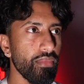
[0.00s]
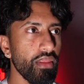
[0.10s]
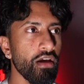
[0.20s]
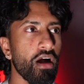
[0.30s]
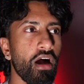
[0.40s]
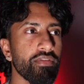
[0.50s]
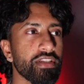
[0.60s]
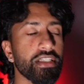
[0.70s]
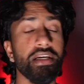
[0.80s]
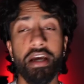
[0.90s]

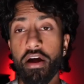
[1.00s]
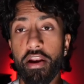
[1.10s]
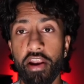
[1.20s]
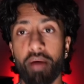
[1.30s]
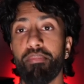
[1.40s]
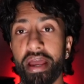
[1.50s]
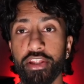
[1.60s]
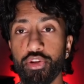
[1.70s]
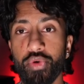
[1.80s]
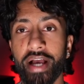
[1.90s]
Obviously, not
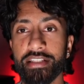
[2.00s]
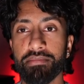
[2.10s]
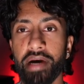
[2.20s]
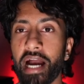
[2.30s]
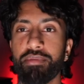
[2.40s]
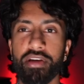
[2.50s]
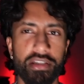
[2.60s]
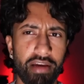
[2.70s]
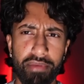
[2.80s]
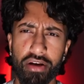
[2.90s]
begging you guys to buy, because
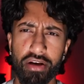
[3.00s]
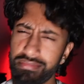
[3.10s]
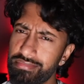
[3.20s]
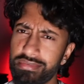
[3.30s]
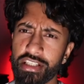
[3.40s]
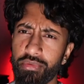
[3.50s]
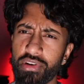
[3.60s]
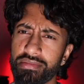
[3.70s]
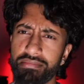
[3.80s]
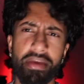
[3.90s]

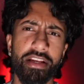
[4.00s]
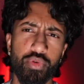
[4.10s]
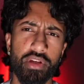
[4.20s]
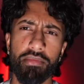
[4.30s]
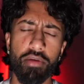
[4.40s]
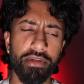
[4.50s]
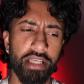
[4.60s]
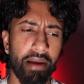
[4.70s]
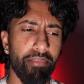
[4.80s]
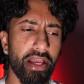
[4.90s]
someone made a tweet about me
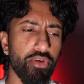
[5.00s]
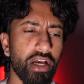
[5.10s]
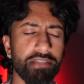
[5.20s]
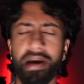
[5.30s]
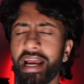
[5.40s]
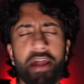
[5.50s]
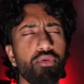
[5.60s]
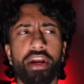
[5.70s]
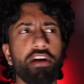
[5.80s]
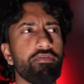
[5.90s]
saying I'm begging you guys to buy. I
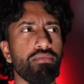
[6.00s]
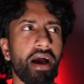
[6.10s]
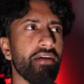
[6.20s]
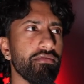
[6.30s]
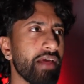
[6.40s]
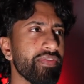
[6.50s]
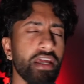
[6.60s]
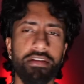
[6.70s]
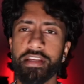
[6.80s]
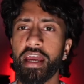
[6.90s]
don't care if you buy it. At the
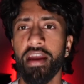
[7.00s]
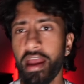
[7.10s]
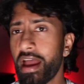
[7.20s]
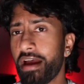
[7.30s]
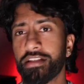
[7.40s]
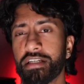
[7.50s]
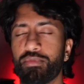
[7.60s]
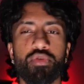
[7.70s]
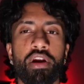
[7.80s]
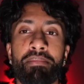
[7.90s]
end of the day, Turbo
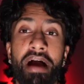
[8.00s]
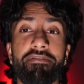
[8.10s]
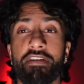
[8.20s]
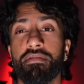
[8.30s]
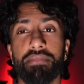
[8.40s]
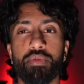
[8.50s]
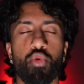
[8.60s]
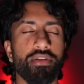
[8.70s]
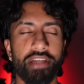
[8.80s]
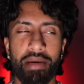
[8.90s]
is one of my favorite meme
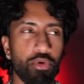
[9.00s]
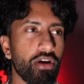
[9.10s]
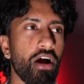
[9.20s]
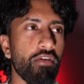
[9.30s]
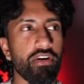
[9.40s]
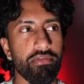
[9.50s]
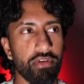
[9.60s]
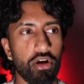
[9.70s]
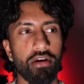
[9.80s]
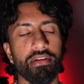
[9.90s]
coins, and I'm going to cover it
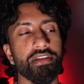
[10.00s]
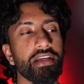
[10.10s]
regardless.